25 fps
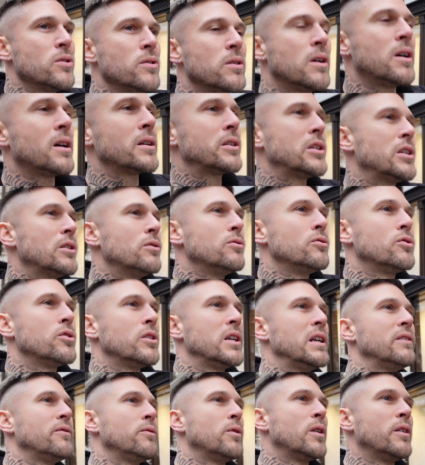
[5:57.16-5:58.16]
to our
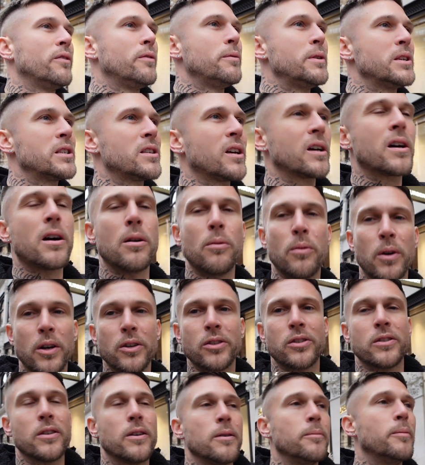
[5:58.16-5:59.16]
children even one of them is like our
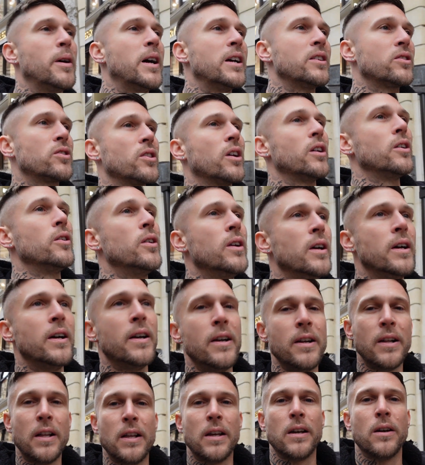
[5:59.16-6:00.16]
worst nightmare so
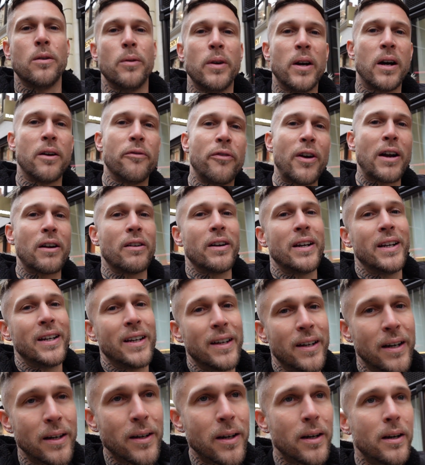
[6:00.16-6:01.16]
we are
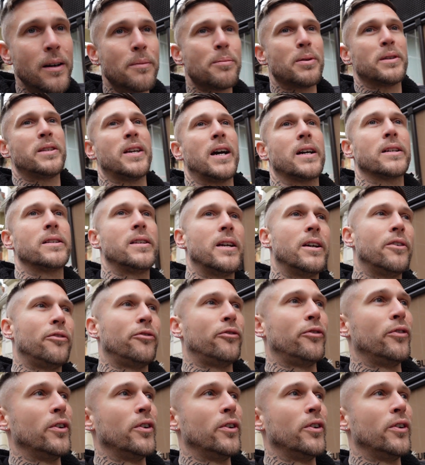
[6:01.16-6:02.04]
very protective